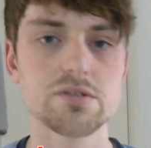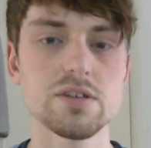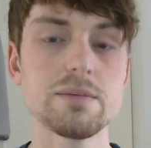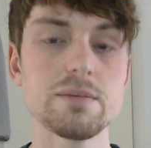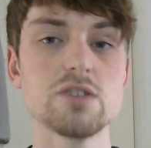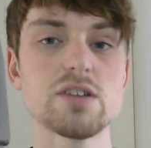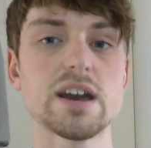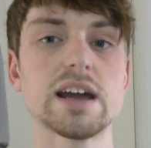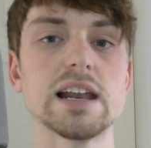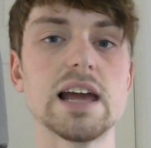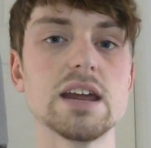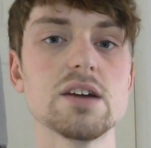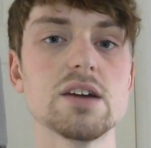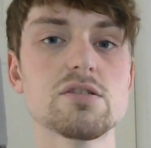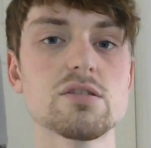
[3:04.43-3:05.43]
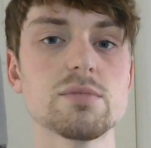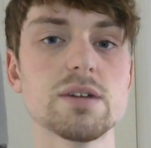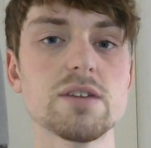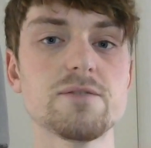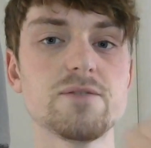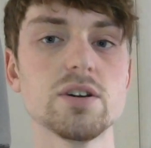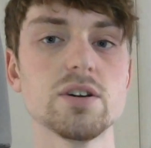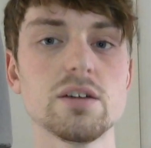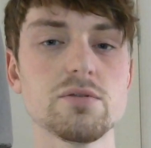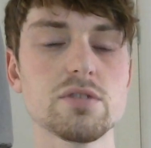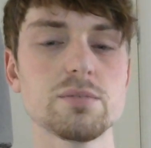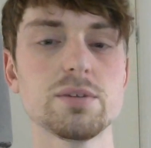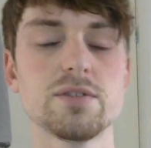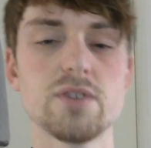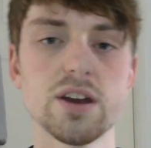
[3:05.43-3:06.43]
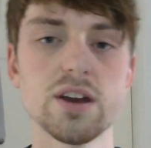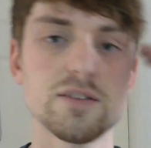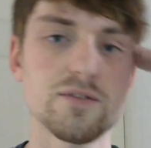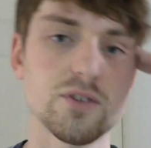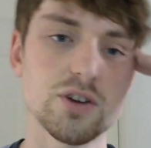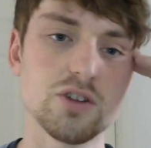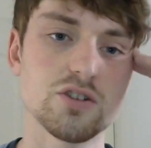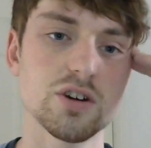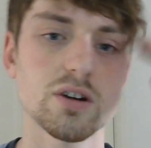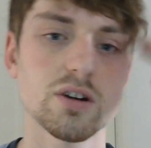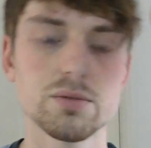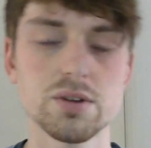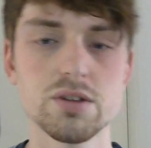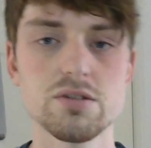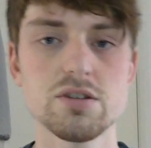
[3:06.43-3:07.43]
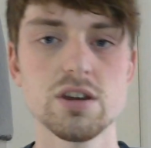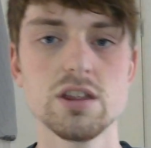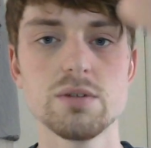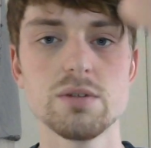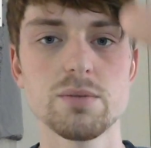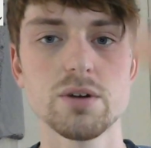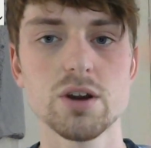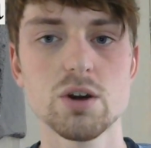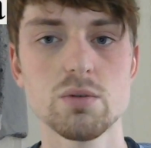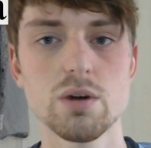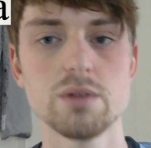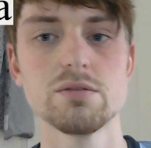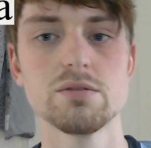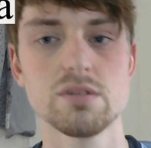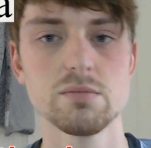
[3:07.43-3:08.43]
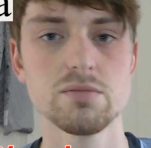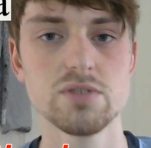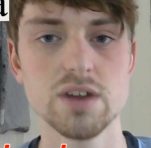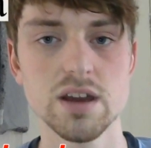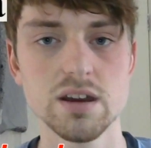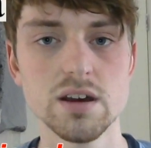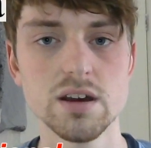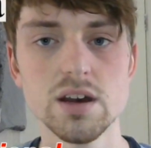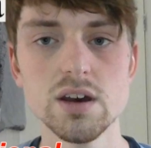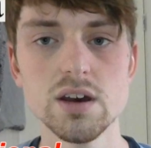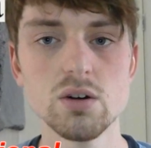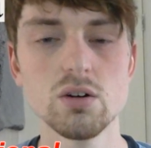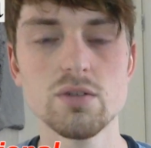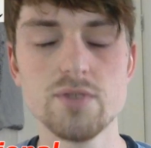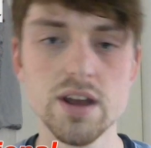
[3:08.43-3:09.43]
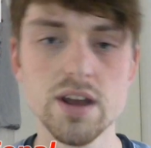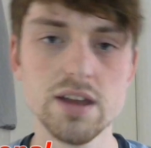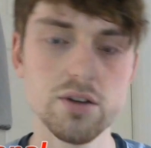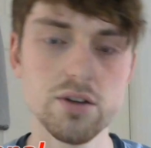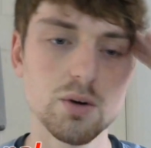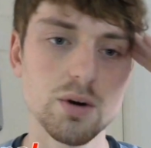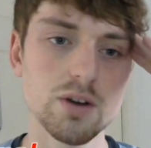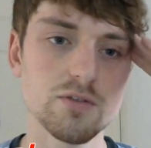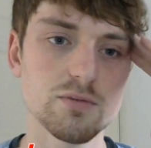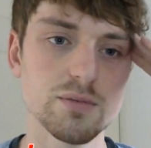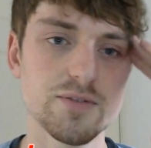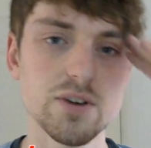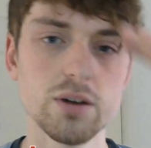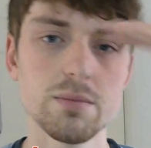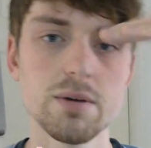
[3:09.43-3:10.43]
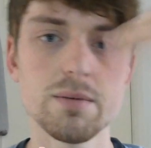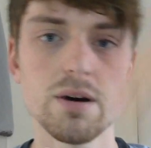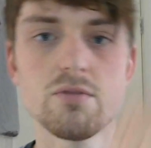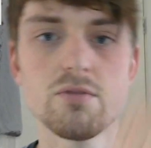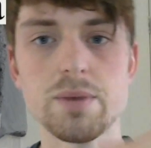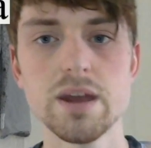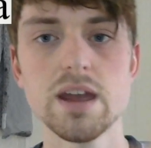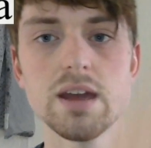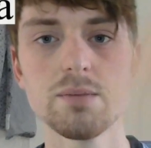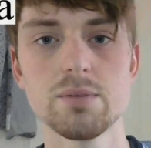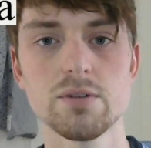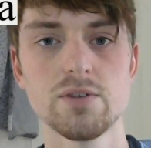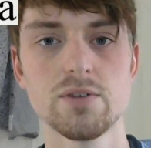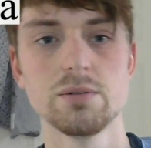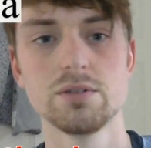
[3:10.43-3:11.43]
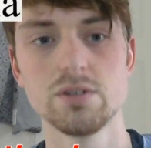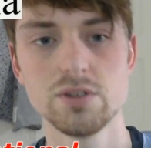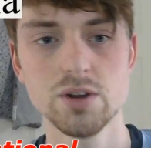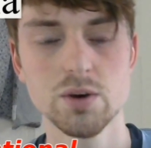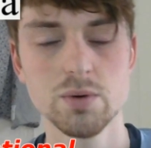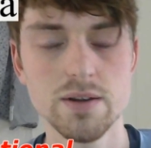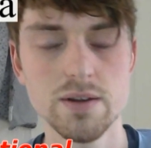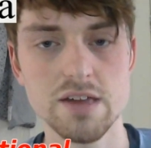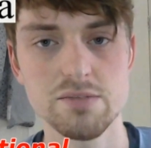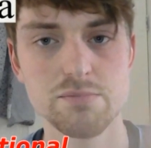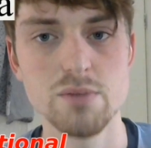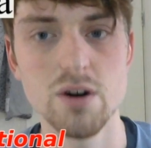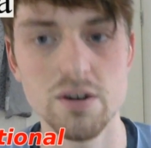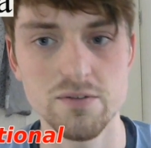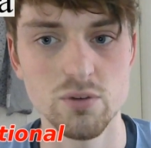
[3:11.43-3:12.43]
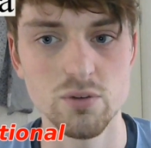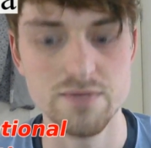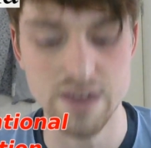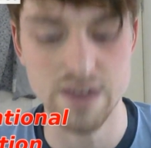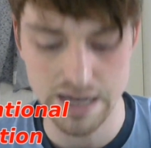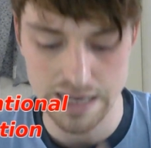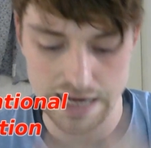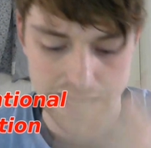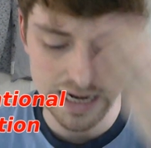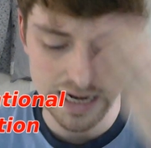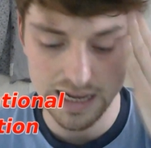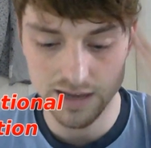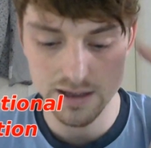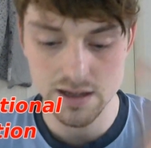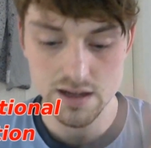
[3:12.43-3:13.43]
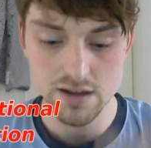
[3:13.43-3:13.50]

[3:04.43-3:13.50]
So they may use echolalia as something fun. Like, for example, if I heard a funny joke, I'd continue it by quoting something, or if I heard a quote from a film, I might repeat it by following another quote. That's my form of echolalia.